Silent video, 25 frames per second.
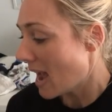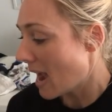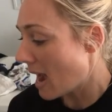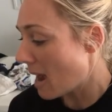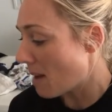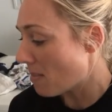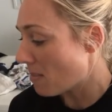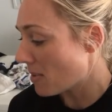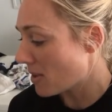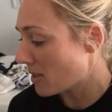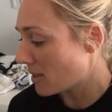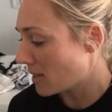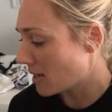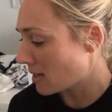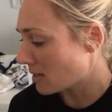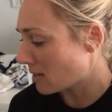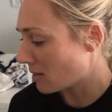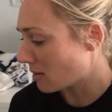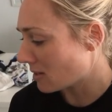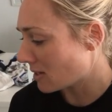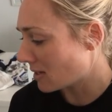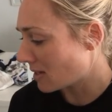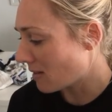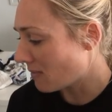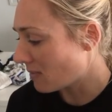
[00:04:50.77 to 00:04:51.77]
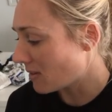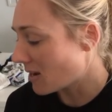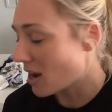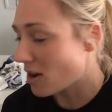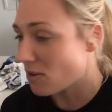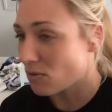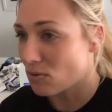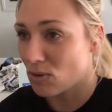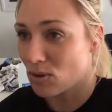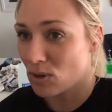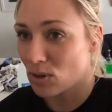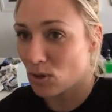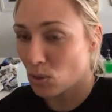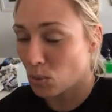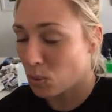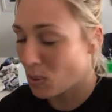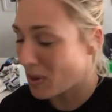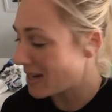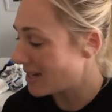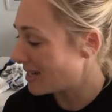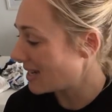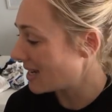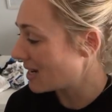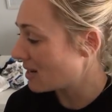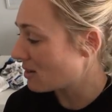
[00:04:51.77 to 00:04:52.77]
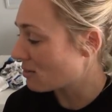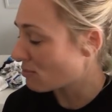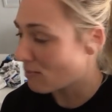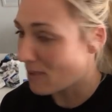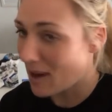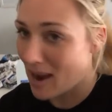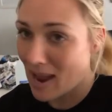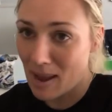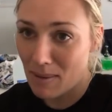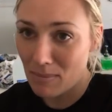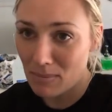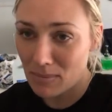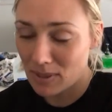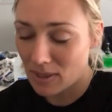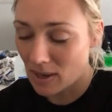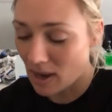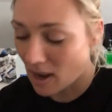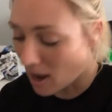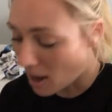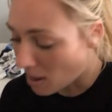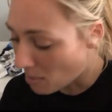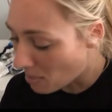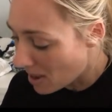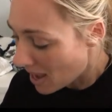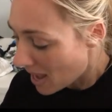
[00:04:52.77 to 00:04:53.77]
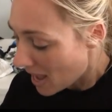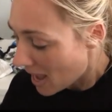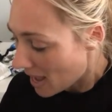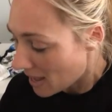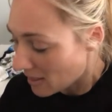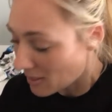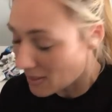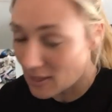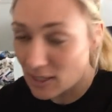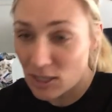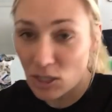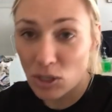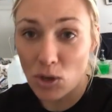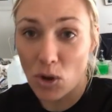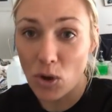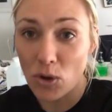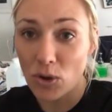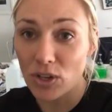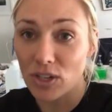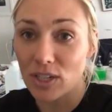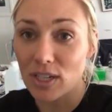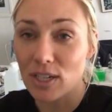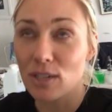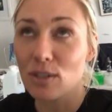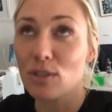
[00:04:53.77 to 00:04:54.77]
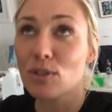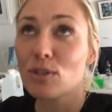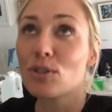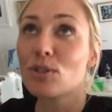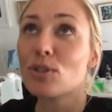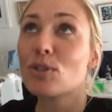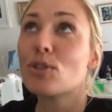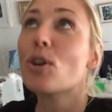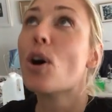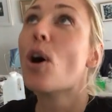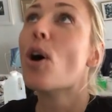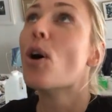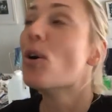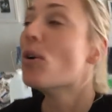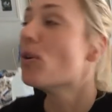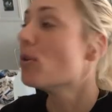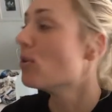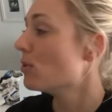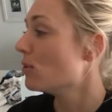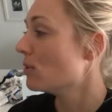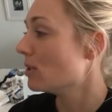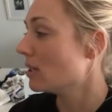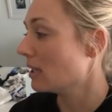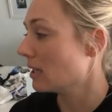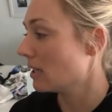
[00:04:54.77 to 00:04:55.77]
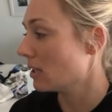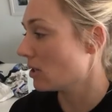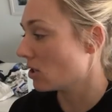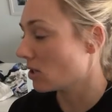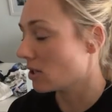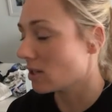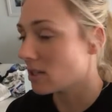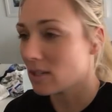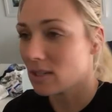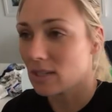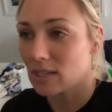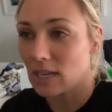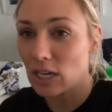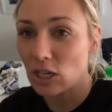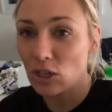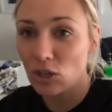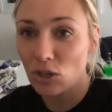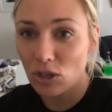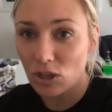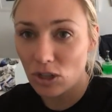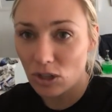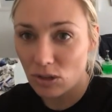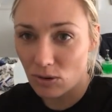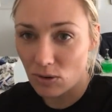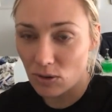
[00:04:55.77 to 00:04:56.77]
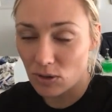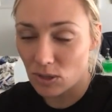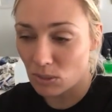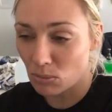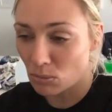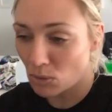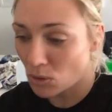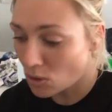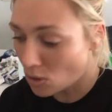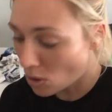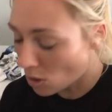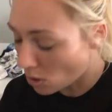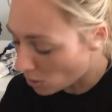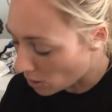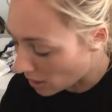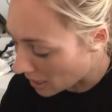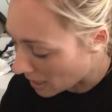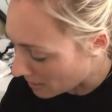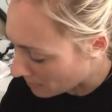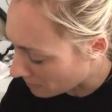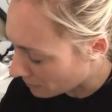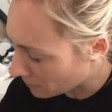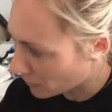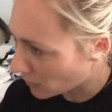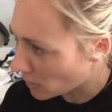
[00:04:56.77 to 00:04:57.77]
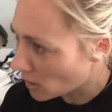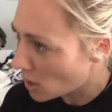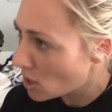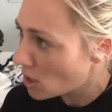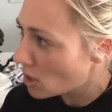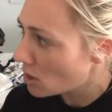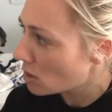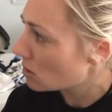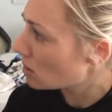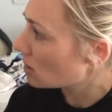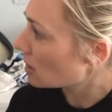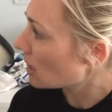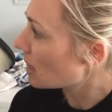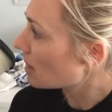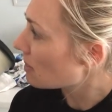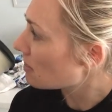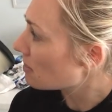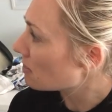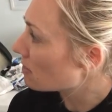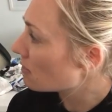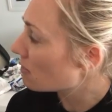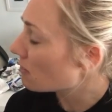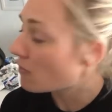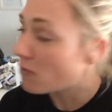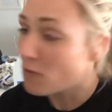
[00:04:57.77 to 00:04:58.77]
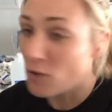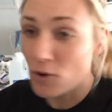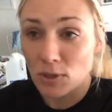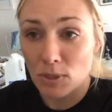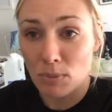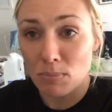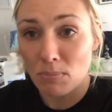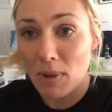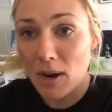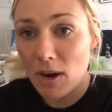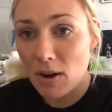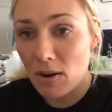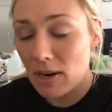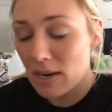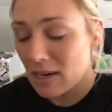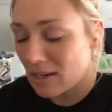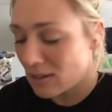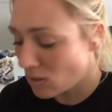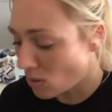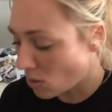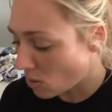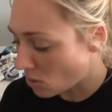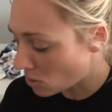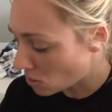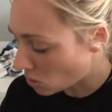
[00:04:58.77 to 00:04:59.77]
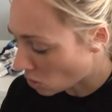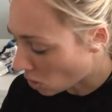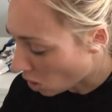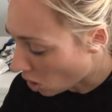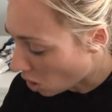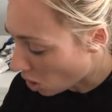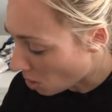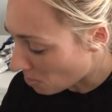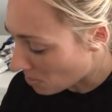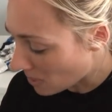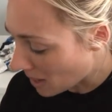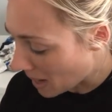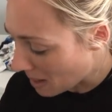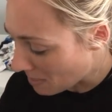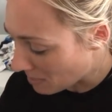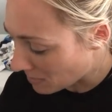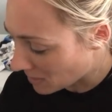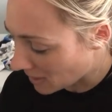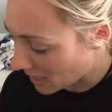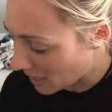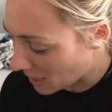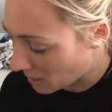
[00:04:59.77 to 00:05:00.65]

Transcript: um, that's a 720 gram tub this yogurt is so delicious and you can throw some yo um, some frozen berries on top um, to